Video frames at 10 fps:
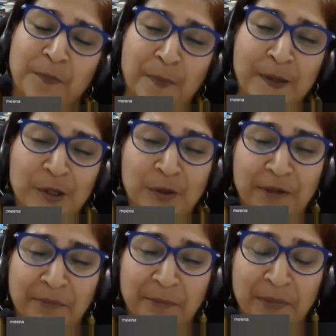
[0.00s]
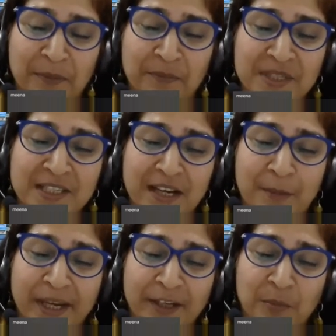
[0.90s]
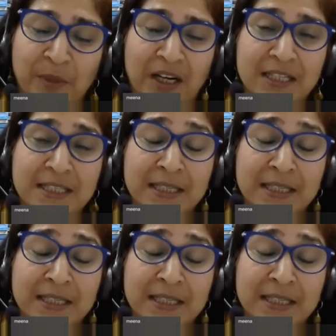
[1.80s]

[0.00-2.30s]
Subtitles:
Mr. Abhay Kumar.